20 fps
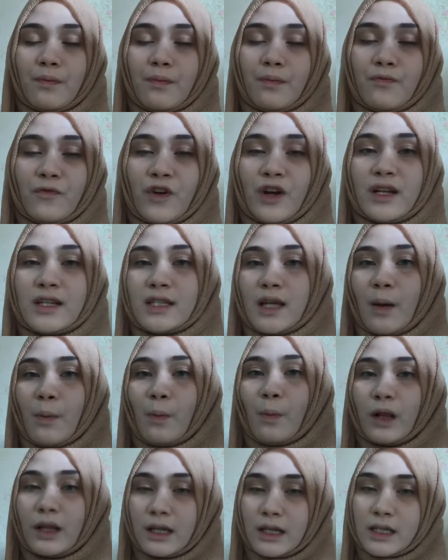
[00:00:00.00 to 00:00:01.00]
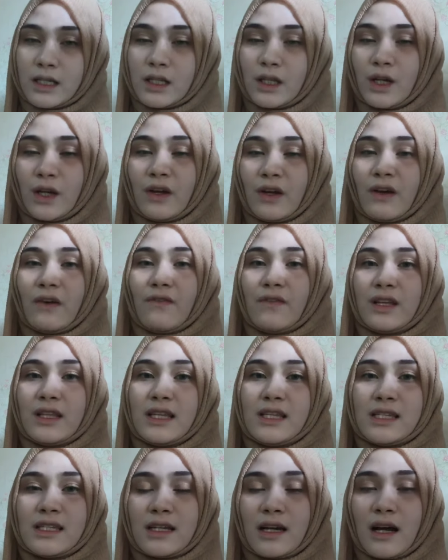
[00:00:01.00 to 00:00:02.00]
for example, is we
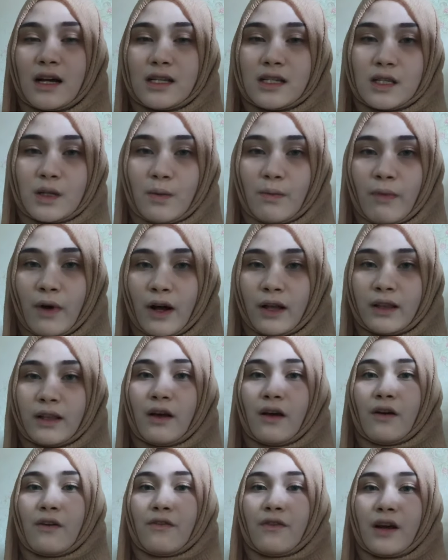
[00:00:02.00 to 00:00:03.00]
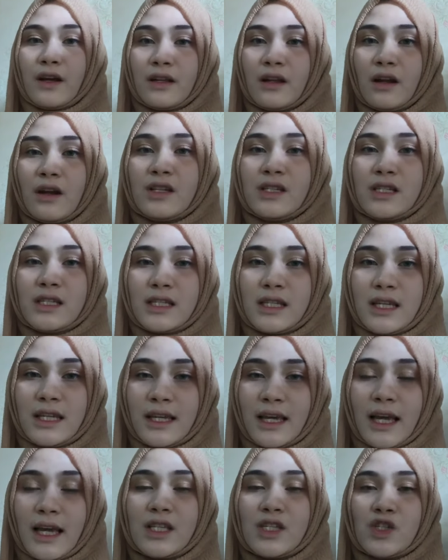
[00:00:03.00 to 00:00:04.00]
discuss about whether she
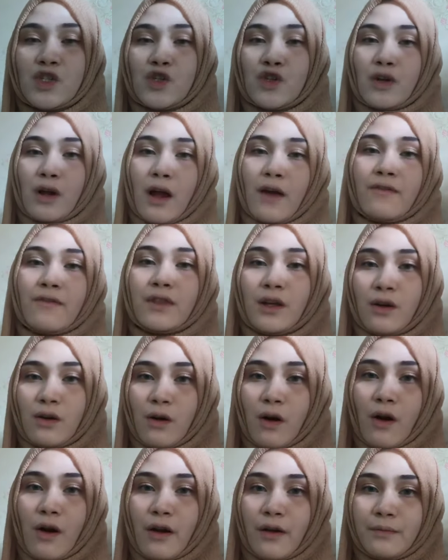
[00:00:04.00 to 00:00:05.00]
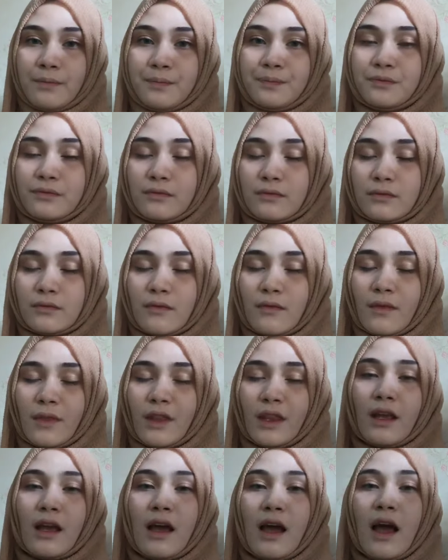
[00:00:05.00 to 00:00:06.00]
can drive the car.
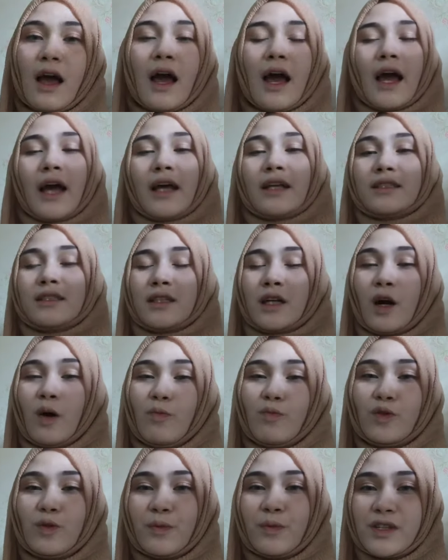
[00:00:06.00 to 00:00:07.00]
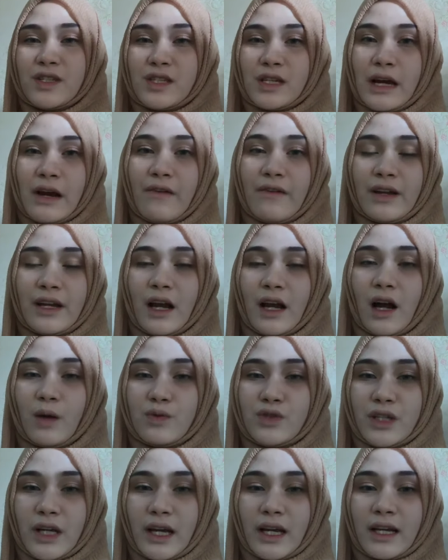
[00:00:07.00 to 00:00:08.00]
And complementary
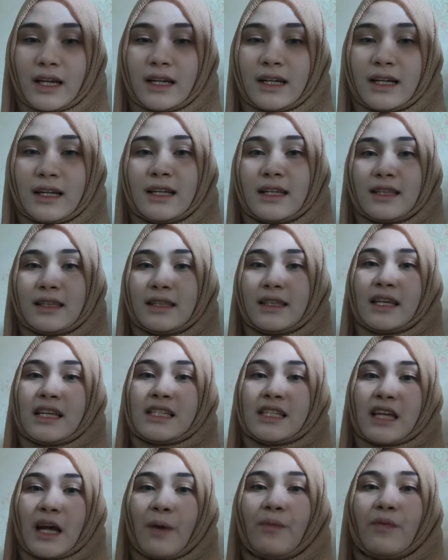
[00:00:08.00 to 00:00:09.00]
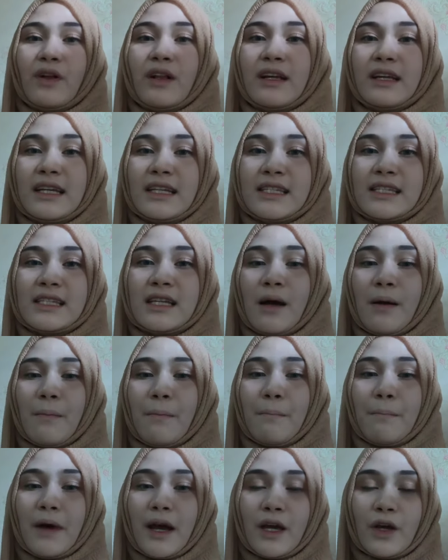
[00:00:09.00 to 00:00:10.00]
object. The example is
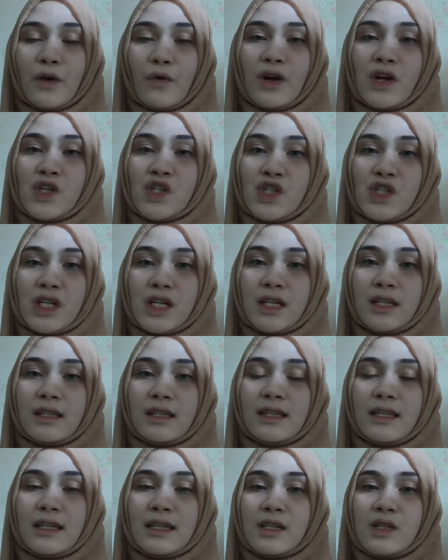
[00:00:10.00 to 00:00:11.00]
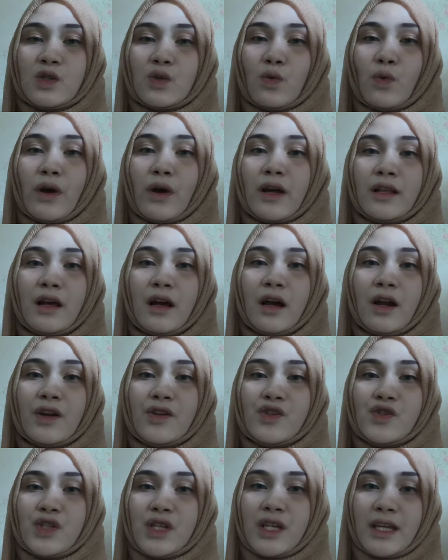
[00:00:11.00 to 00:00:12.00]
my question is whether
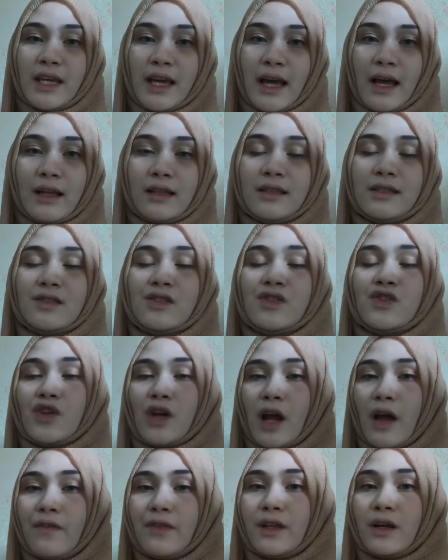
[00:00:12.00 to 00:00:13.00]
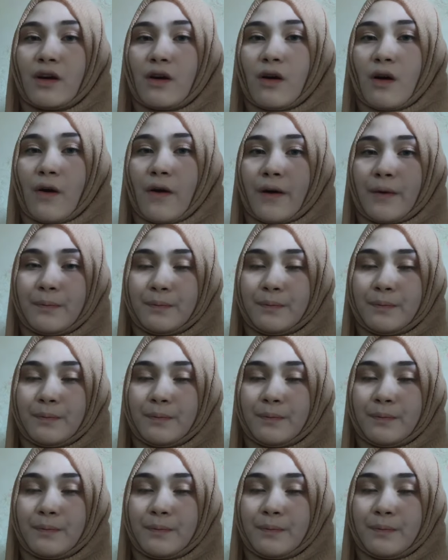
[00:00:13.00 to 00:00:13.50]
she can drive the car.